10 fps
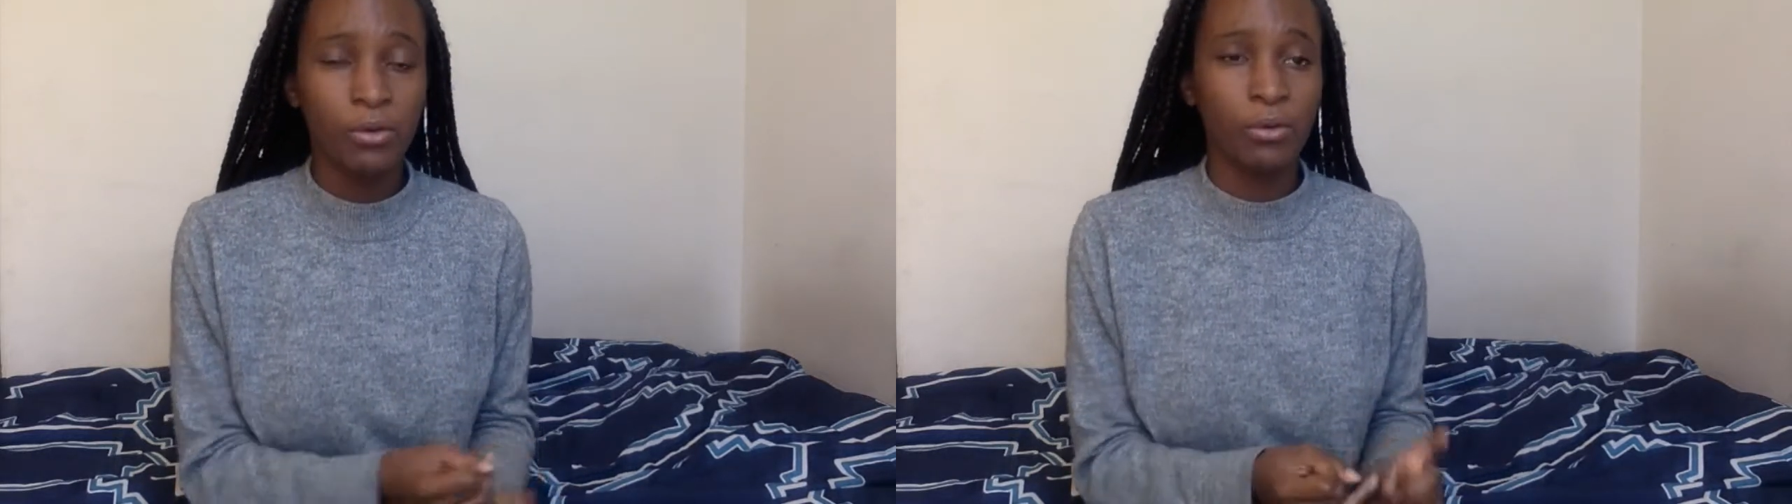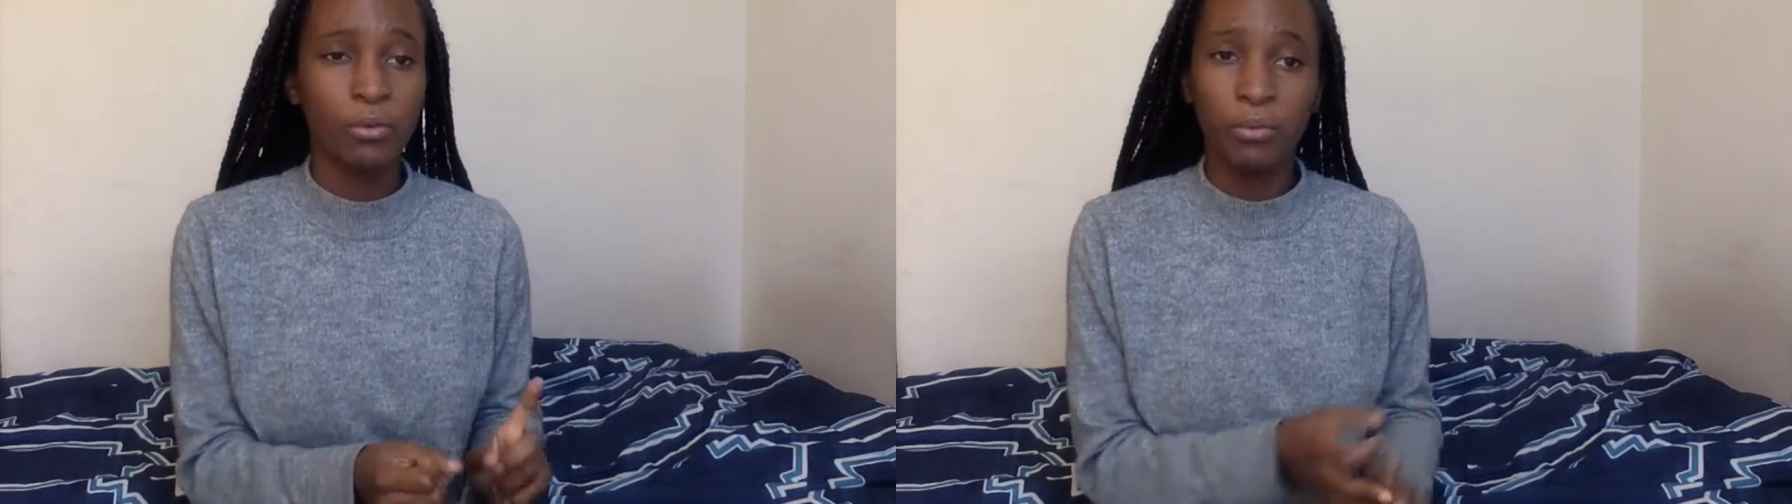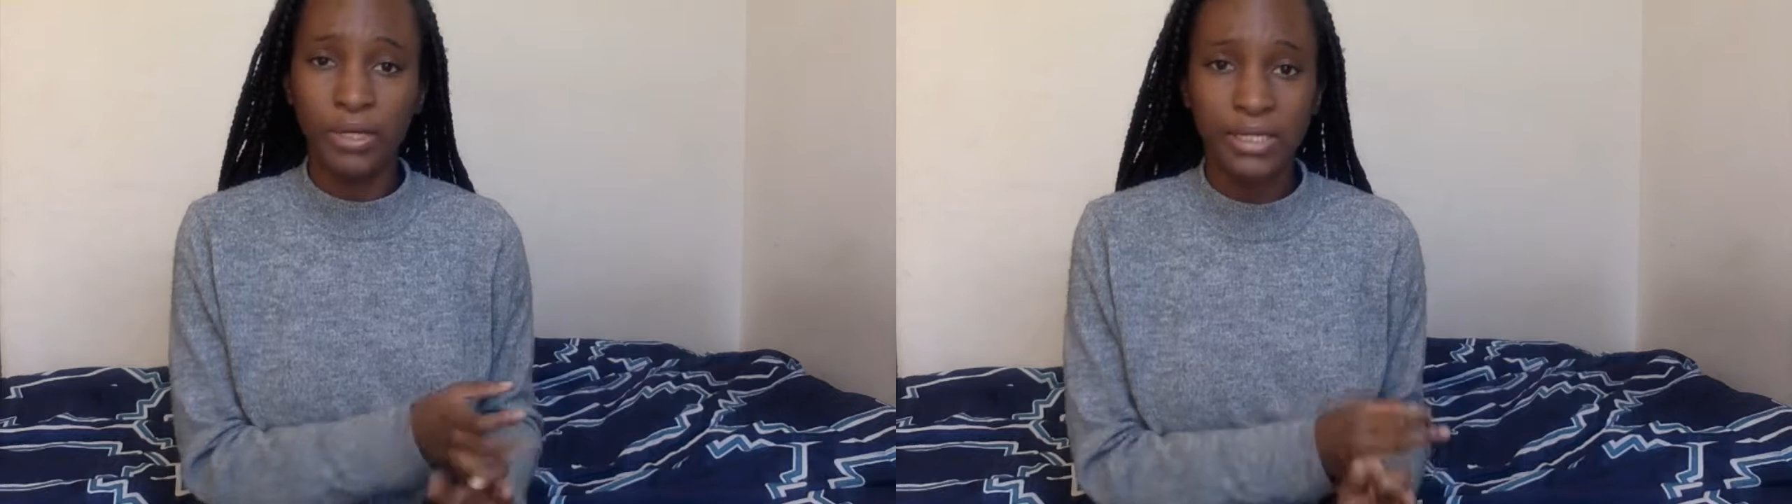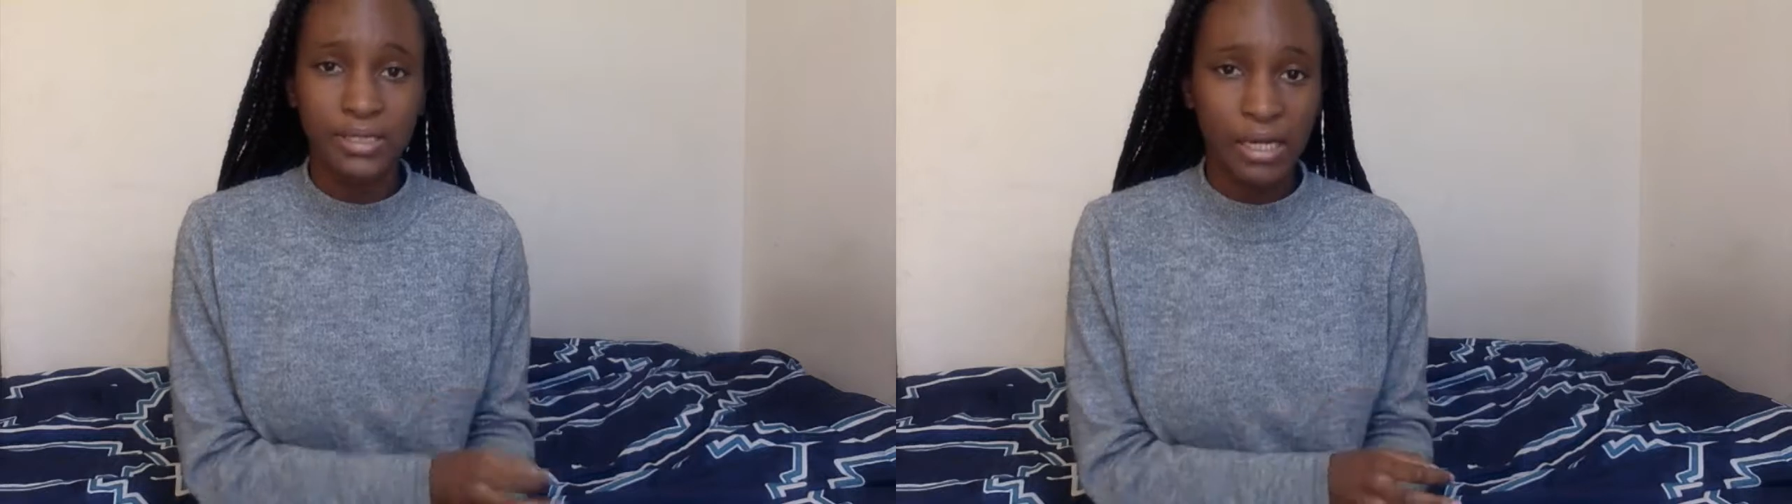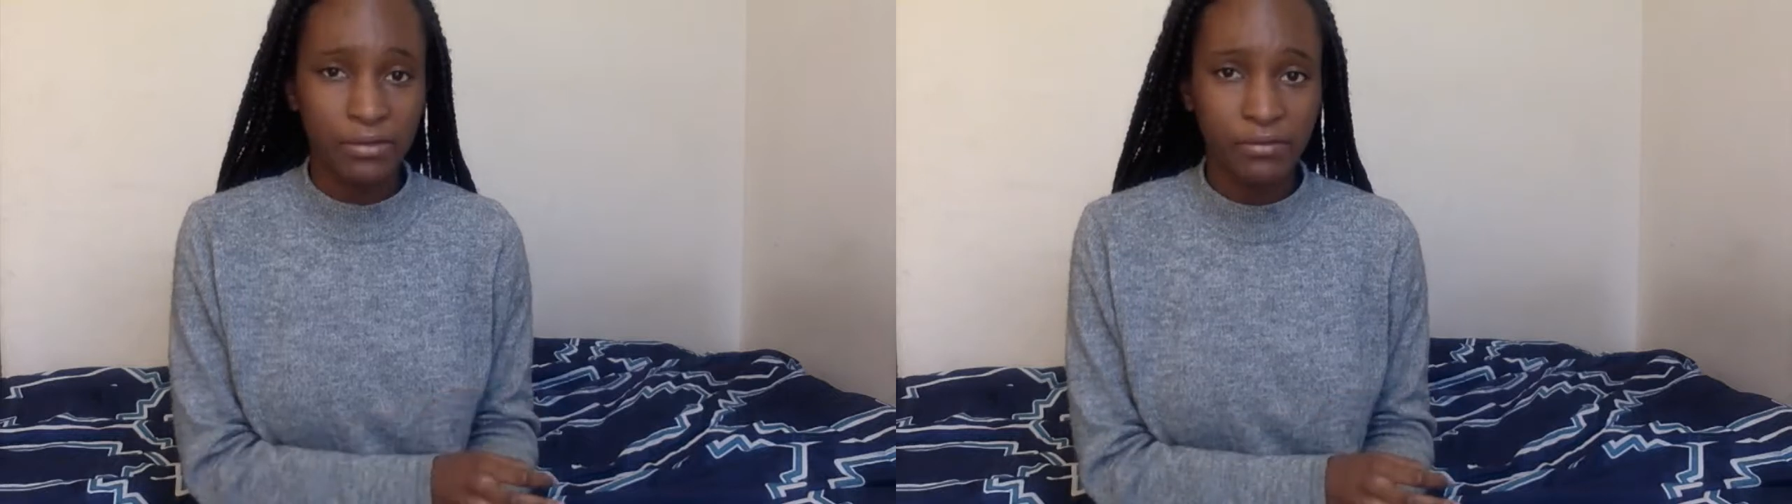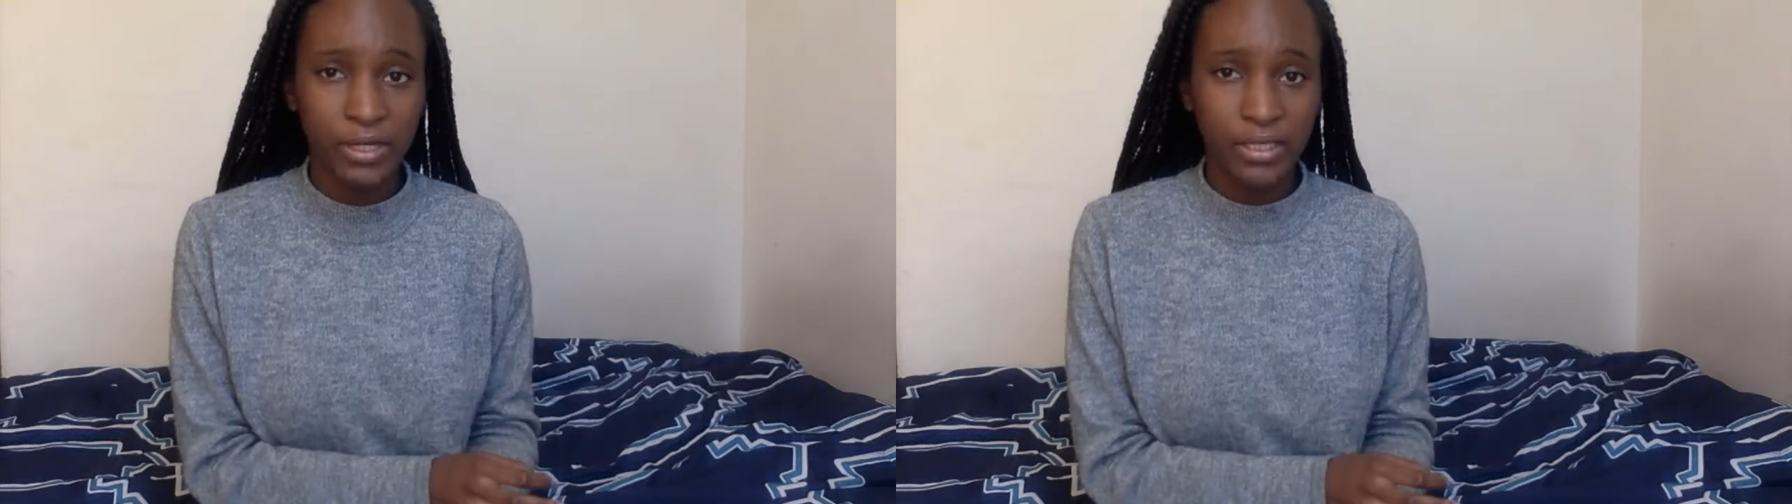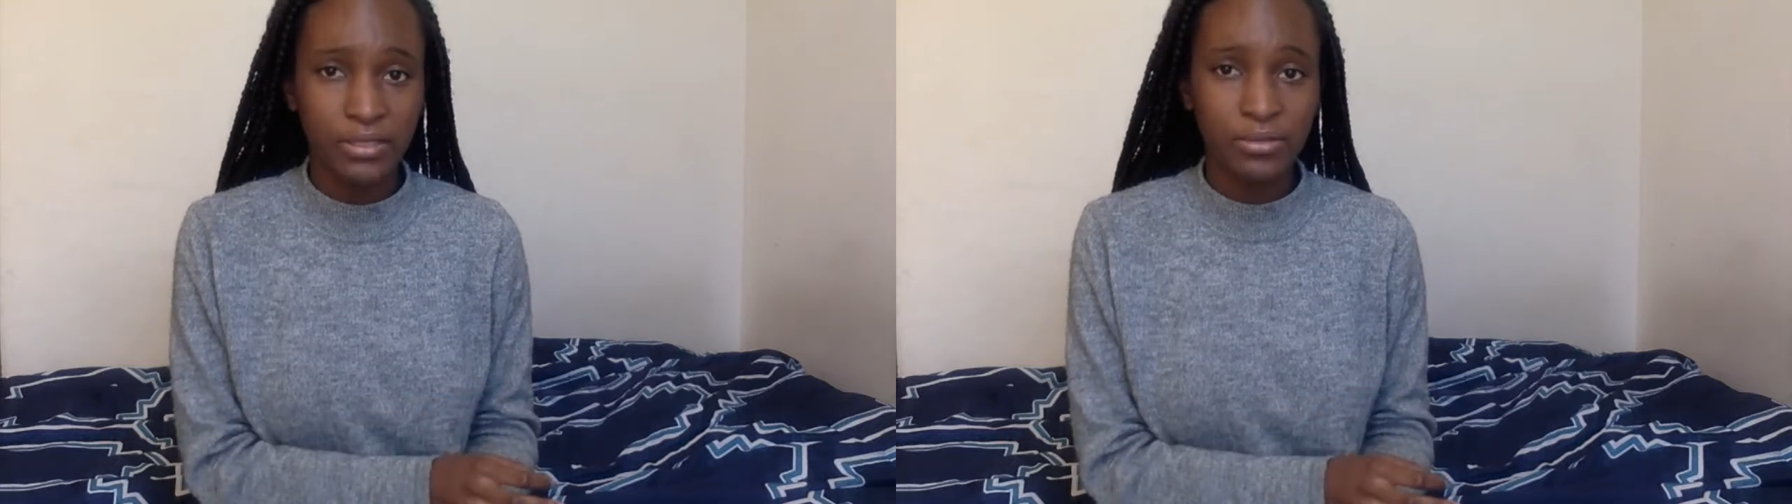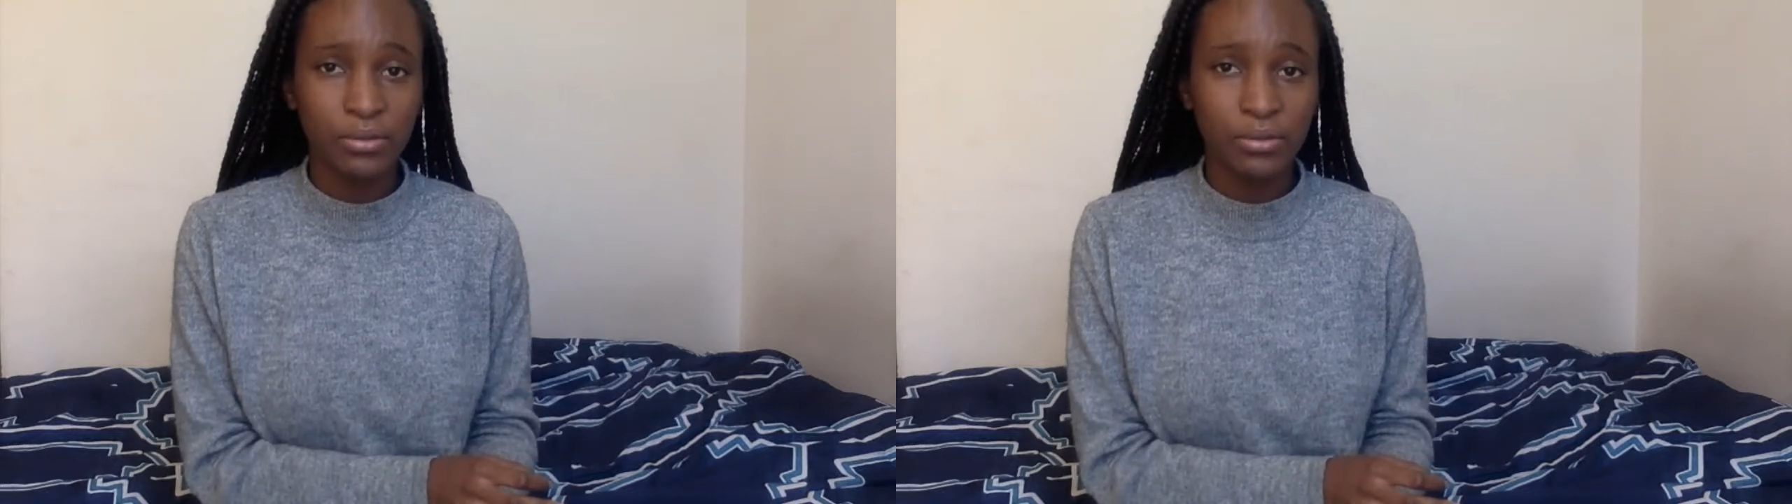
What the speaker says: or what I sacrificed.